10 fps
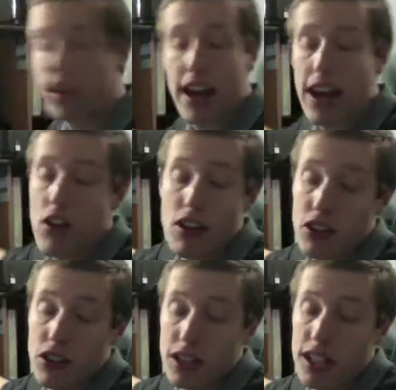later,
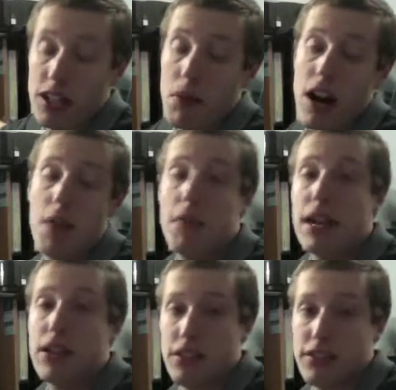this is going to probably
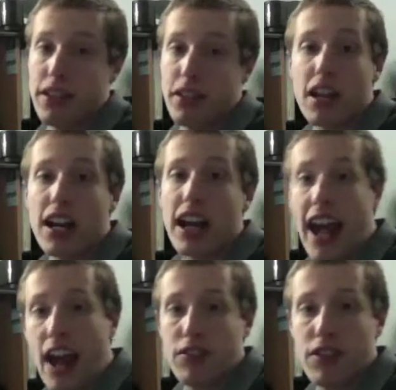be something you're going to
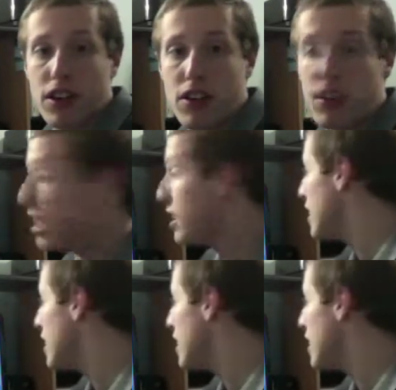have to deal with. And